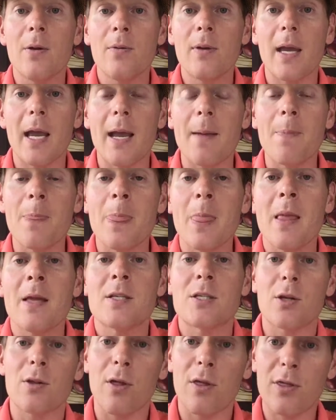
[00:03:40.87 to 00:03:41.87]
Okay,
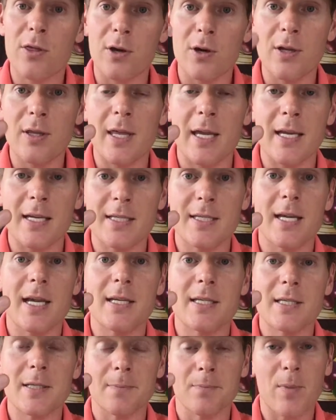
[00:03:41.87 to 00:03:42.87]
so the third thing is
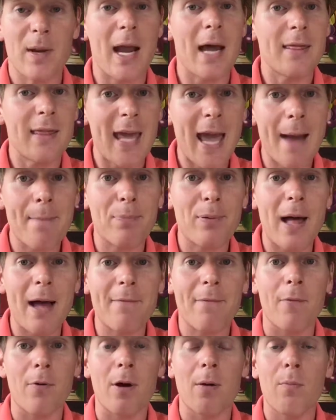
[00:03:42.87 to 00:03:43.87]
this. We got the ad
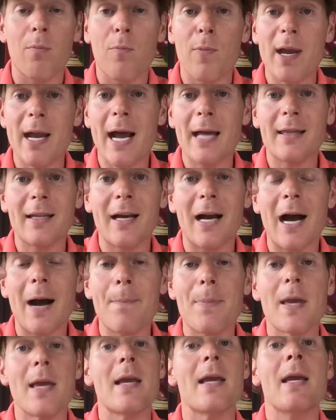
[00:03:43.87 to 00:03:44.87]
platform, we got the
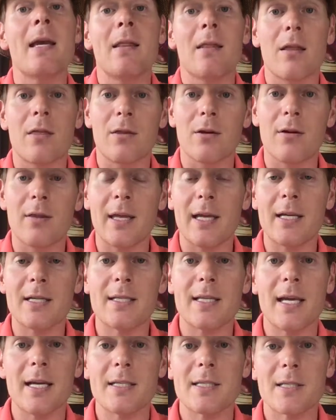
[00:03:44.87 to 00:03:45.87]
copy. The third thing is
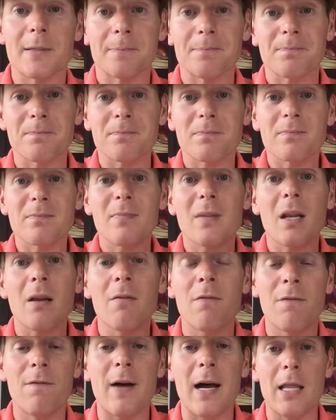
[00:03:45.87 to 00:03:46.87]
this,
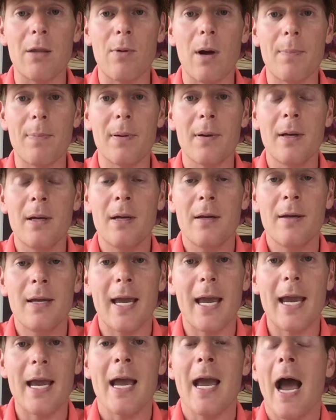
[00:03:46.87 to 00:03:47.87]
follow up.
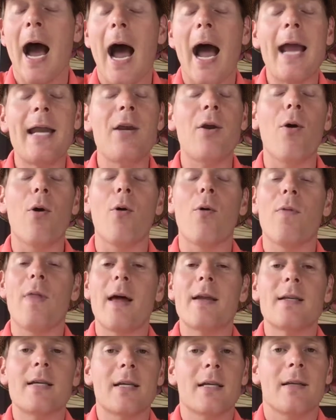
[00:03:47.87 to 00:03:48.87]
Okay, I know
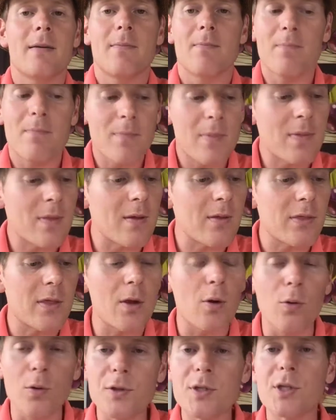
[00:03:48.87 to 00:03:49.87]
that the
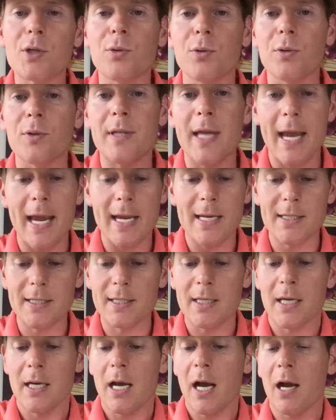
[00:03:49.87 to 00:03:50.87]
old school
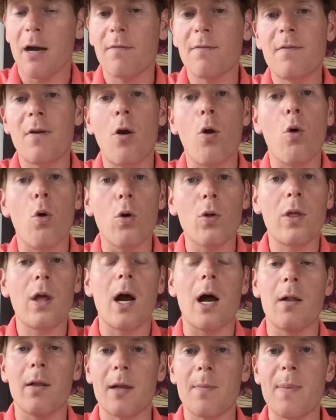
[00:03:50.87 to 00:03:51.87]
days of cold
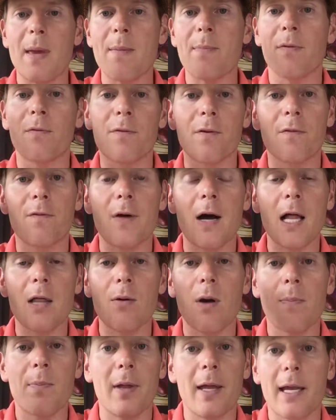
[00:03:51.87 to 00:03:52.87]
calling people for
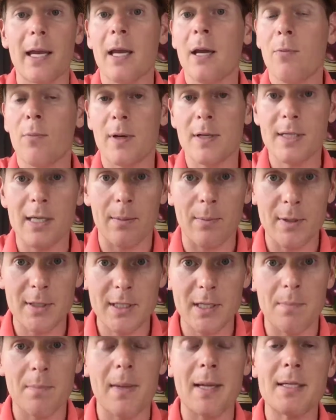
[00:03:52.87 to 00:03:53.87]
follow-up, like when someone
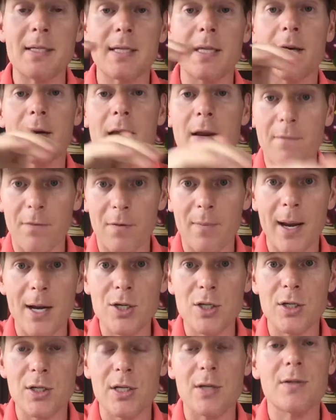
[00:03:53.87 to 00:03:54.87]
submits their
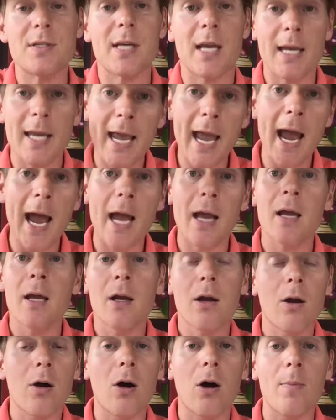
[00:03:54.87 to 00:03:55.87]
information to you saying, yeah,
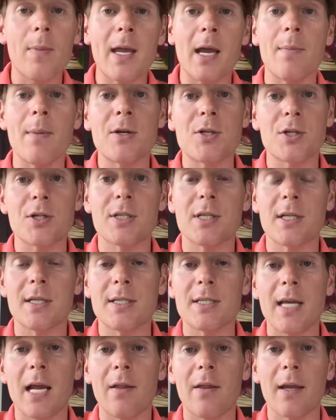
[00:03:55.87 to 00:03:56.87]
call me, I'm interested in
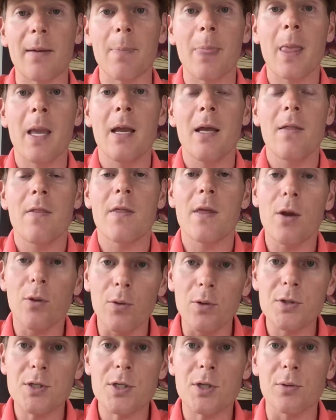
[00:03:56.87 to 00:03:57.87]
selling. The
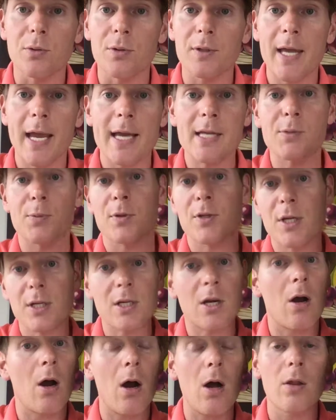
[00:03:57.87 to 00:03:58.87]
old school days were
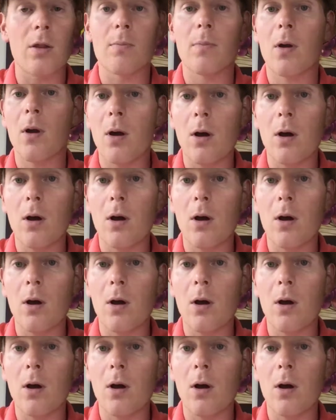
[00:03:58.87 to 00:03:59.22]
just call them.